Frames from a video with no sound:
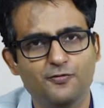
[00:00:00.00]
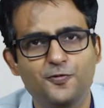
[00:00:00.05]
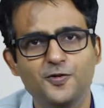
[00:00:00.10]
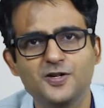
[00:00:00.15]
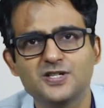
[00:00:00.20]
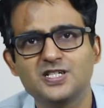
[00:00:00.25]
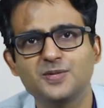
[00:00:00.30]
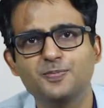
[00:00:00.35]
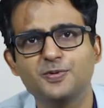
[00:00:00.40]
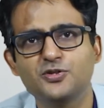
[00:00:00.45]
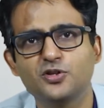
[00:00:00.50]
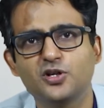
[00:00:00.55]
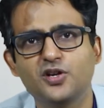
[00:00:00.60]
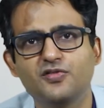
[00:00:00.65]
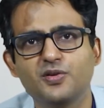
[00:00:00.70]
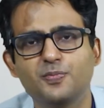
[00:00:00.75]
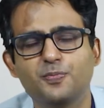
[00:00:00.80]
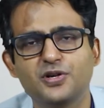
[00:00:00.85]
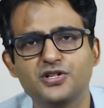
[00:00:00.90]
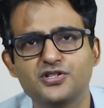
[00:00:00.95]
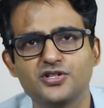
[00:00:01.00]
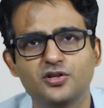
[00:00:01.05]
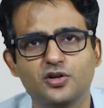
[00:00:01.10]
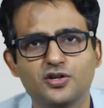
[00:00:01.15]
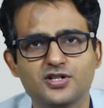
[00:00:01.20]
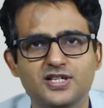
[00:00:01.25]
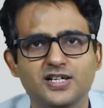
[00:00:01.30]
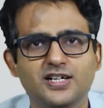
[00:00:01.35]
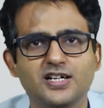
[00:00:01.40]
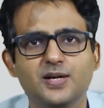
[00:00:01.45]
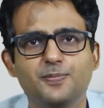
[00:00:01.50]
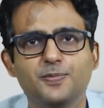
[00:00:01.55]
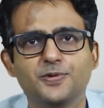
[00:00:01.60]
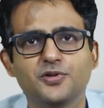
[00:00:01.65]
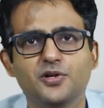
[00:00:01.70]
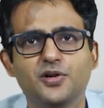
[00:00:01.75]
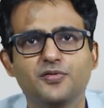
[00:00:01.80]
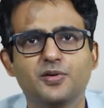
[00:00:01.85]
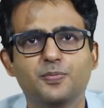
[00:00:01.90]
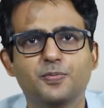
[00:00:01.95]
first episode of depression or second
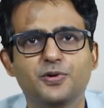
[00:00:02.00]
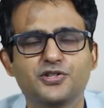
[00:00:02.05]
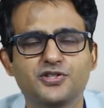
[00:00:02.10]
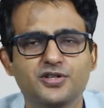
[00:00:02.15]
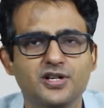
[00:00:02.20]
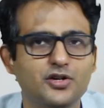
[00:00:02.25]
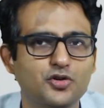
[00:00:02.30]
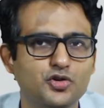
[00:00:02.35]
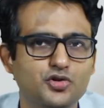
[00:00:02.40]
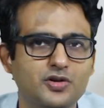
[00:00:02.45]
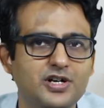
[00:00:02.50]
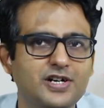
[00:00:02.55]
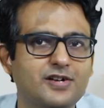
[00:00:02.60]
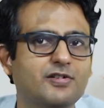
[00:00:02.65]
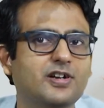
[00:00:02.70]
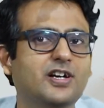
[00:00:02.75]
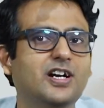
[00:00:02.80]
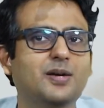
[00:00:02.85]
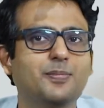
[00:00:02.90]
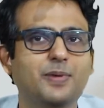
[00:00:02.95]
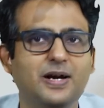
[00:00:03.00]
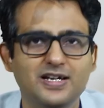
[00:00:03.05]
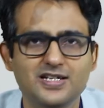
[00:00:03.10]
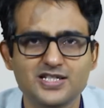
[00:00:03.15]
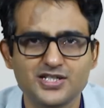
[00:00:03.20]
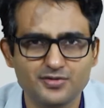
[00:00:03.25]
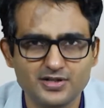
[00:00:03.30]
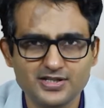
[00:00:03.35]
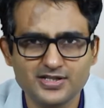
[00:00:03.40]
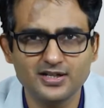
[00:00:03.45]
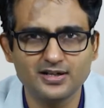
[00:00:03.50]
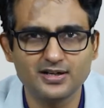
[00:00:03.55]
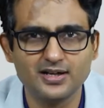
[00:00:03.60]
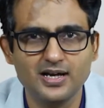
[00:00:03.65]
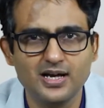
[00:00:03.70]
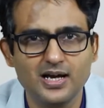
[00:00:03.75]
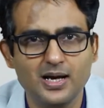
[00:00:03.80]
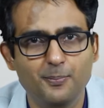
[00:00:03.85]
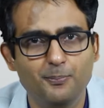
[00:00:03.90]
episode of depression are usually triggered by a stressor,